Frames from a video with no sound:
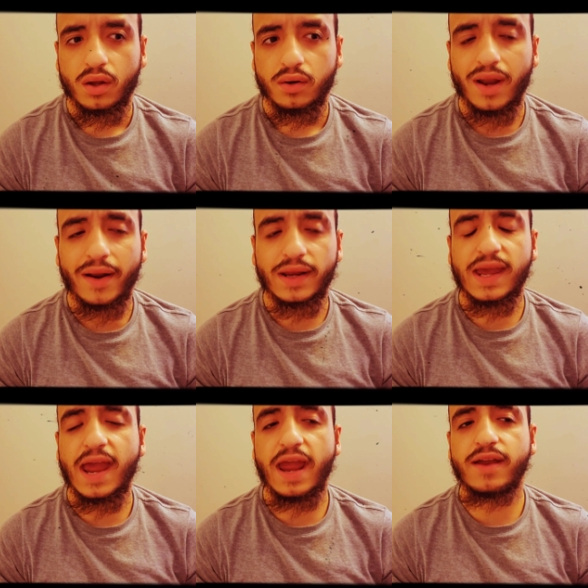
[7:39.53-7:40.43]
Not a
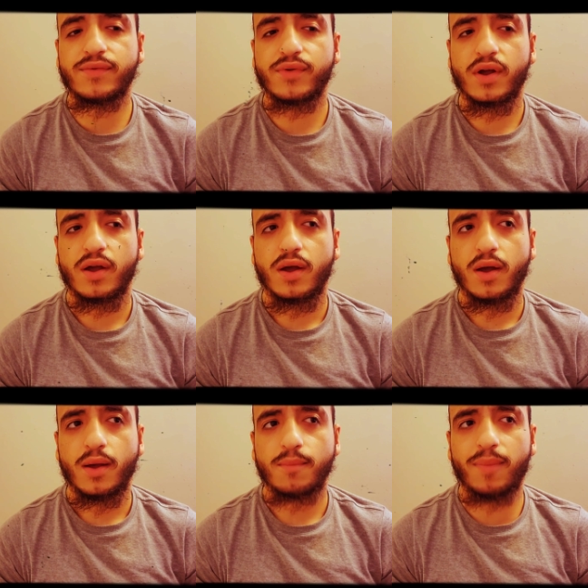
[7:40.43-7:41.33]
cave,
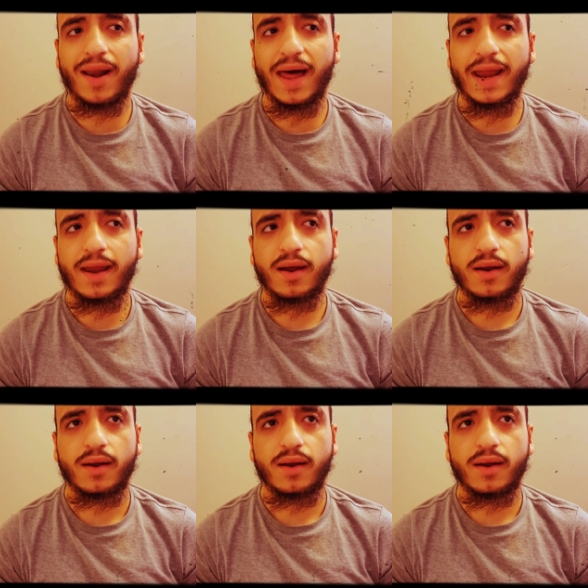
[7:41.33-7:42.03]
but like